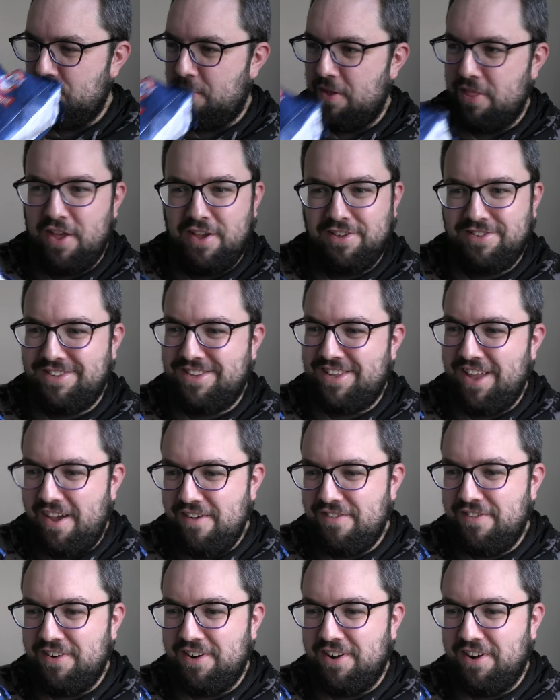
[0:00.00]
But there's
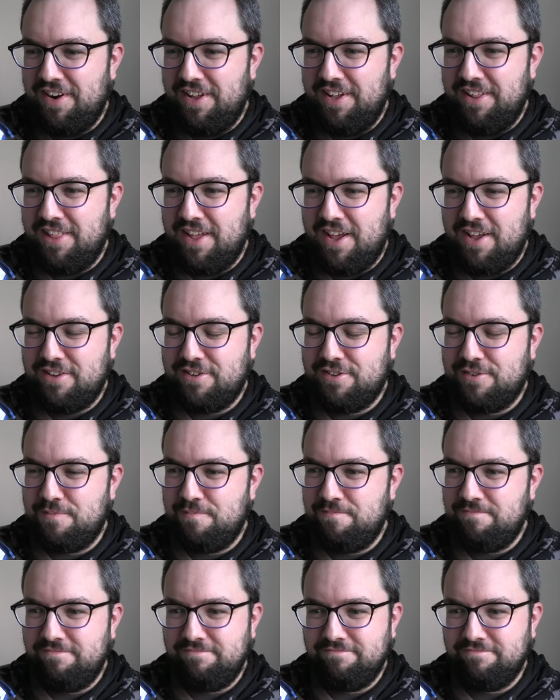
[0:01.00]
definitely this...
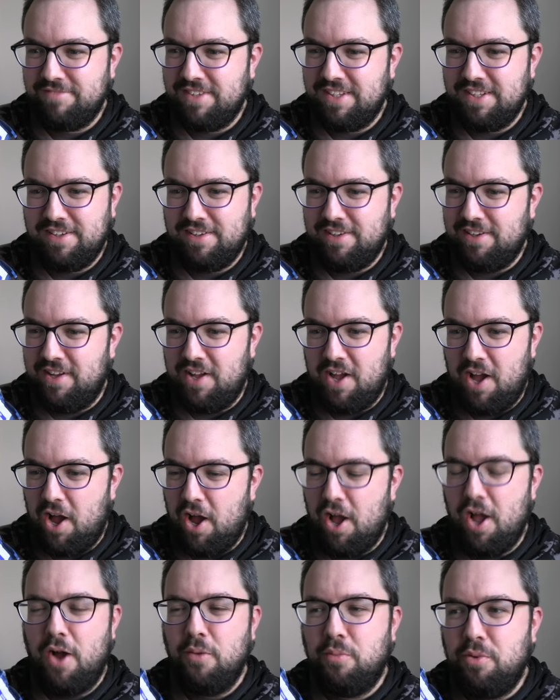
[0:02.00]

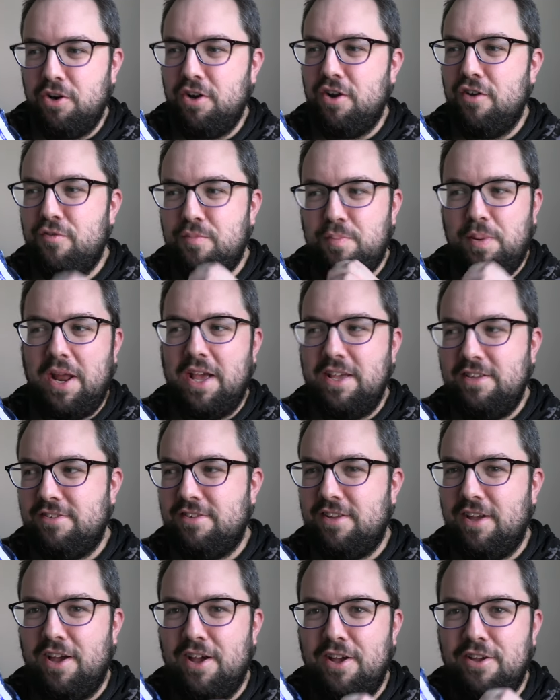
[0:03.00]
I, wouldn't have
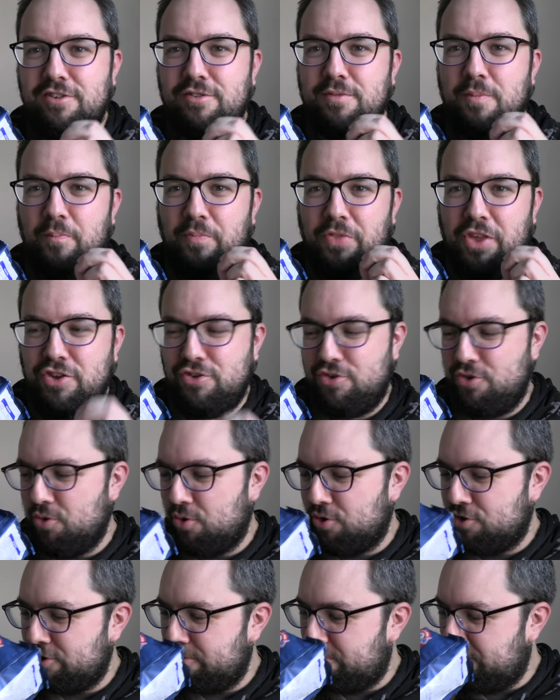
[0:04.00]
placed it as, as
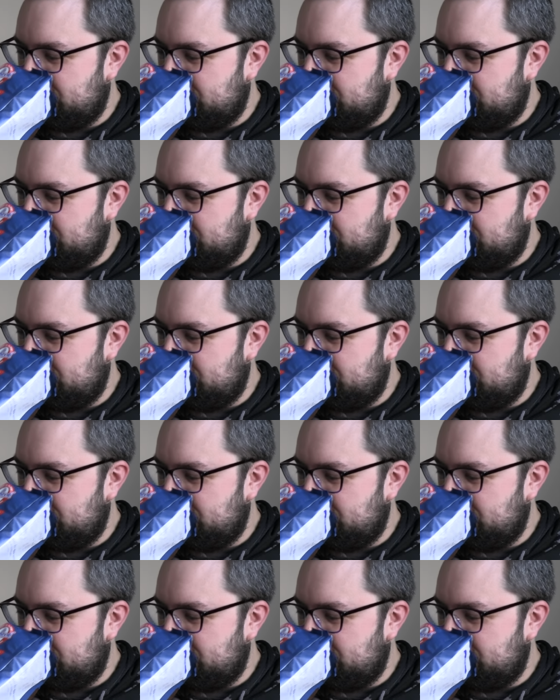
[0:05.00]
Yorkshire